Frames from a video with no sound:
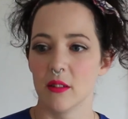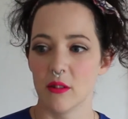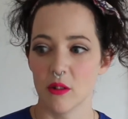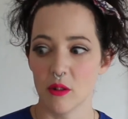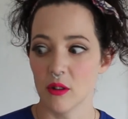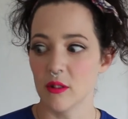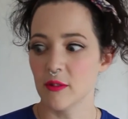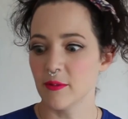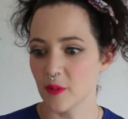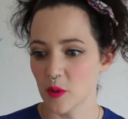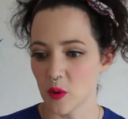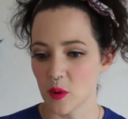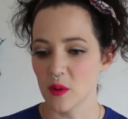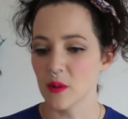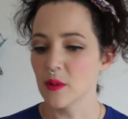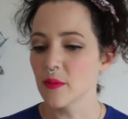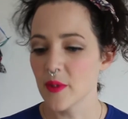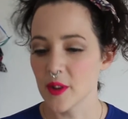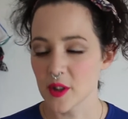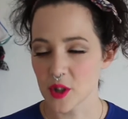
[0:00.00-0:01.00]
or
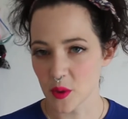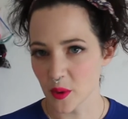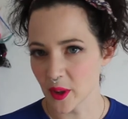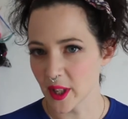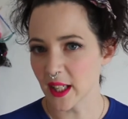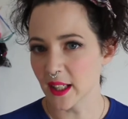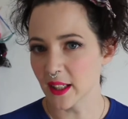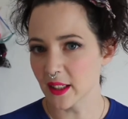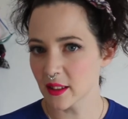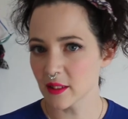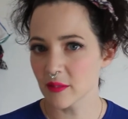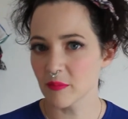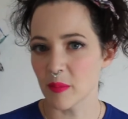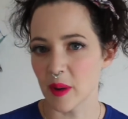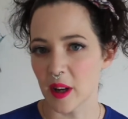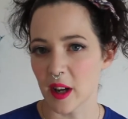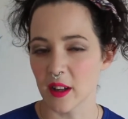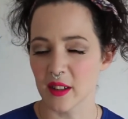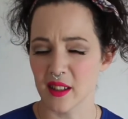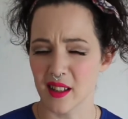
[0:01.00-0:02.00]
for the toilet,
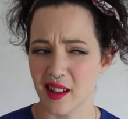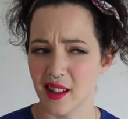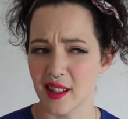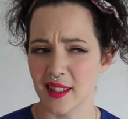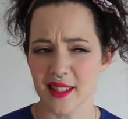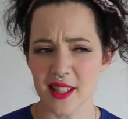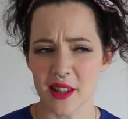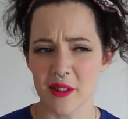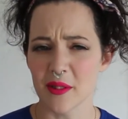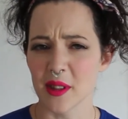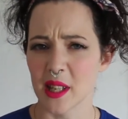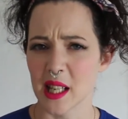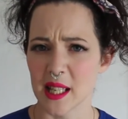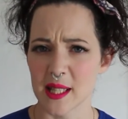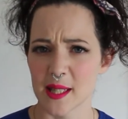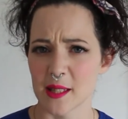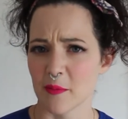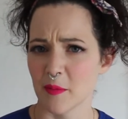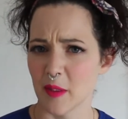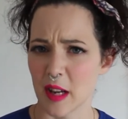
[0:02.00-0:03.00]
but I don't think
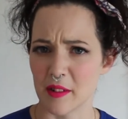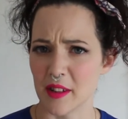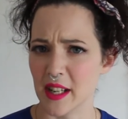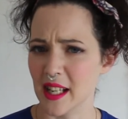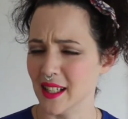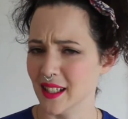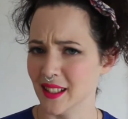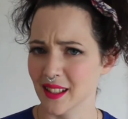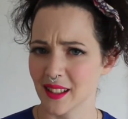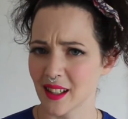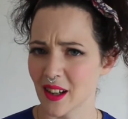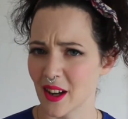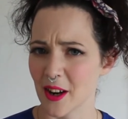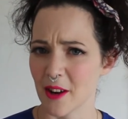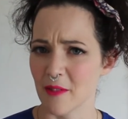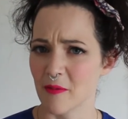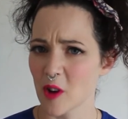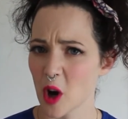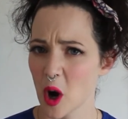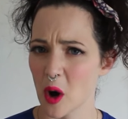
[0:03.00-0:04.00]
it's a very kind
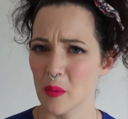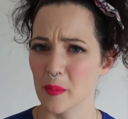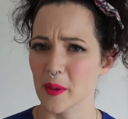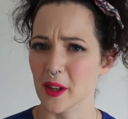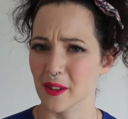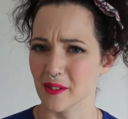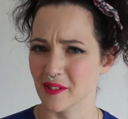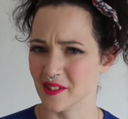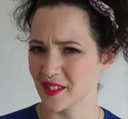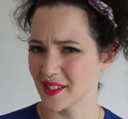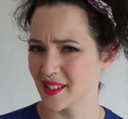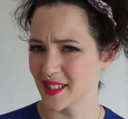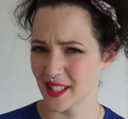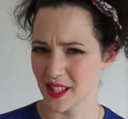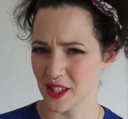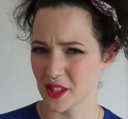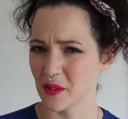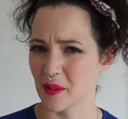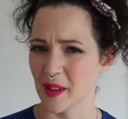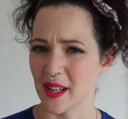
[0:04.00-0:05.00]
of common
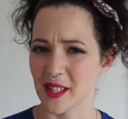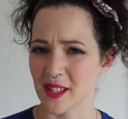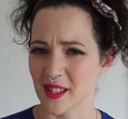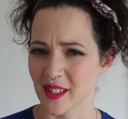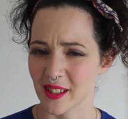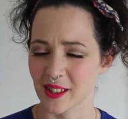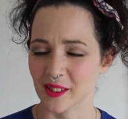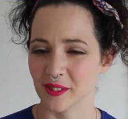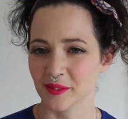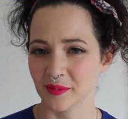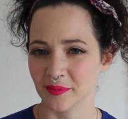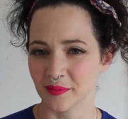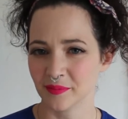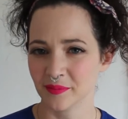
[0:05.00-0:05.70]
situation.